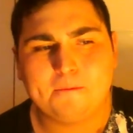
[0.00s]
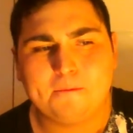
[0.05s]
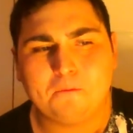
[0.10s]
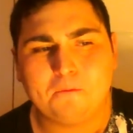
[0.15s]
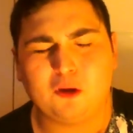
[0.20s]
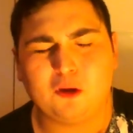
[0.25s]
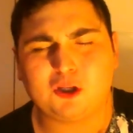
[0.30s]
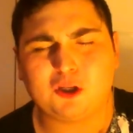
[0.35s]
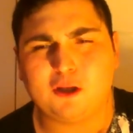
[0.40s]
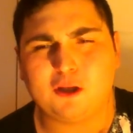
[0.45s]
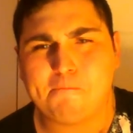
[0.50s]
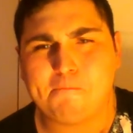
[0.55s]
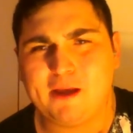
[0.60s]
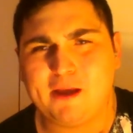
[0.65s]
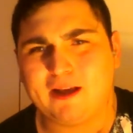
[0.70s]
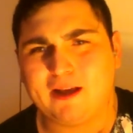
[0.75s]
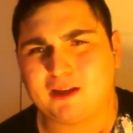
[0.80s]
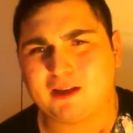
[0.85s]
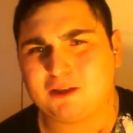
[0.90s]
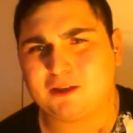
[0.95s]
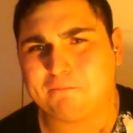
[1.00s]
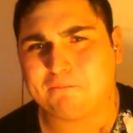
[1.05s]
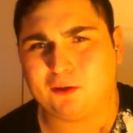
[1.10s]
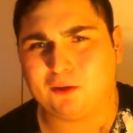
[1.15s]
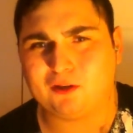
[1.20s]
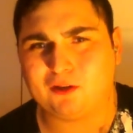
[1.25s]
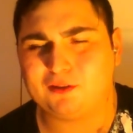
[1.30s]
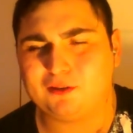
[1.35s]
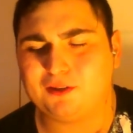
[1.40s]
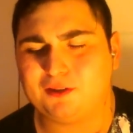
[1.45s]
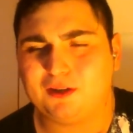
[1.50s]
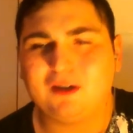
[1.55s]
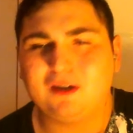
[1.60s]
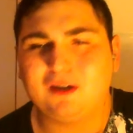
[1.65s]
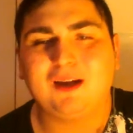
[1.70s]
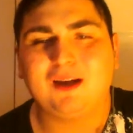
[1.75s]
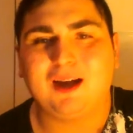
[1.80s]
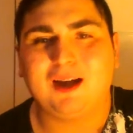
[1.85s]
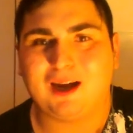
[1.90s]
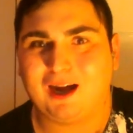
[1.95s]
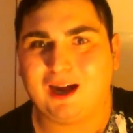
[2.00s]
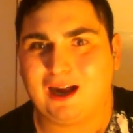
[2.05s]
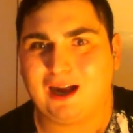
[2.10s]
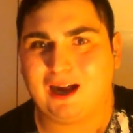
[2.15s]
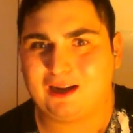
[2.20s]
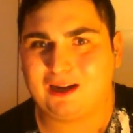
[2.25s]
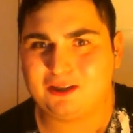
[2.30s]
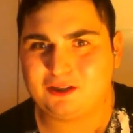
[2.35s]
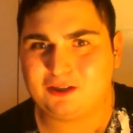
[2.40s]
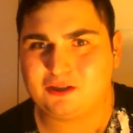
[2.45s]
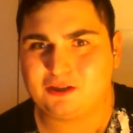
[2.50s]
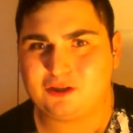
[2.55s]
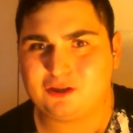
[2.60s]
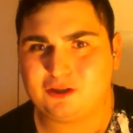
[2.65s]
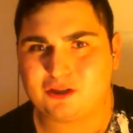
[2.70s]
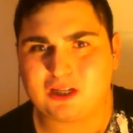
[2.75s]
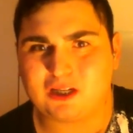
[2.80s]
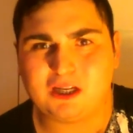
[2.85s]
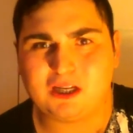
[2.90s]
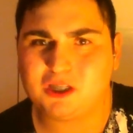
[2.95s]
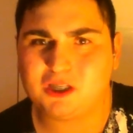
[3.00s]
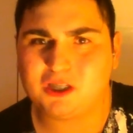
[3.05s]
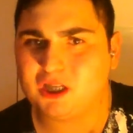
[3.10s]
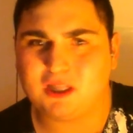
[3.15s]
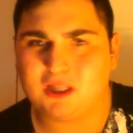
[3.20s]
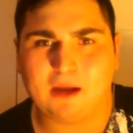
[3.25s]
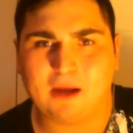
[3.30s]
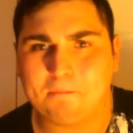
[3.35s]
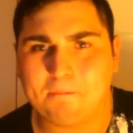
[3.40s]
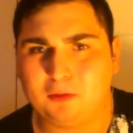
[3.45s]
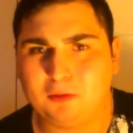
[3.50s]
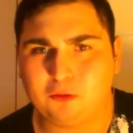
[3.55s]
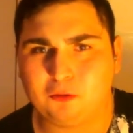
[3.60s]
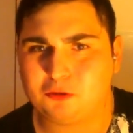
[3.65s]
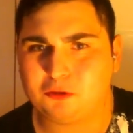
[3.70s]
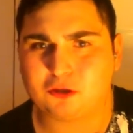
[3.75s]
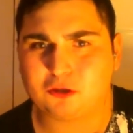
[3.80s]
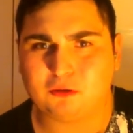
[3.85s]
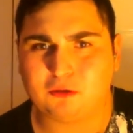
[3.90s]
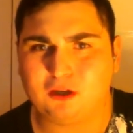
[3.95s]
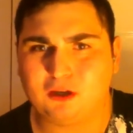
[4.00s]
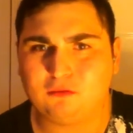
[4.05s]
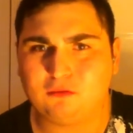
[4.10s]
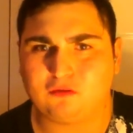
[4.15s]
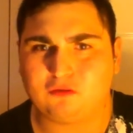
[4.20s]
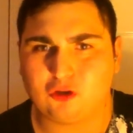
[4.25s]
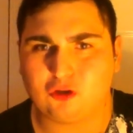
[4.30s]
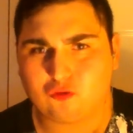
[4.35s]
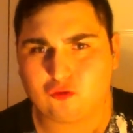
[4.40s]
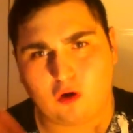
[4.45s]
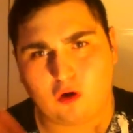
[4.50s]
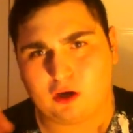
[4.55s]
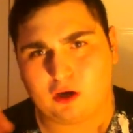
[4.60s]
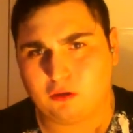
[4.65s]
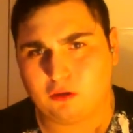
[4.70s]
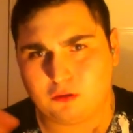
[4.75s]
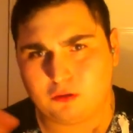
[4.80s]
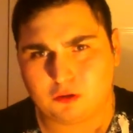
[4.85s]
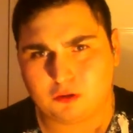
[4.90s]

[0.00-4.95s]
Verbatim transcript: push the PS button and just let you see that blue screen with the triangle,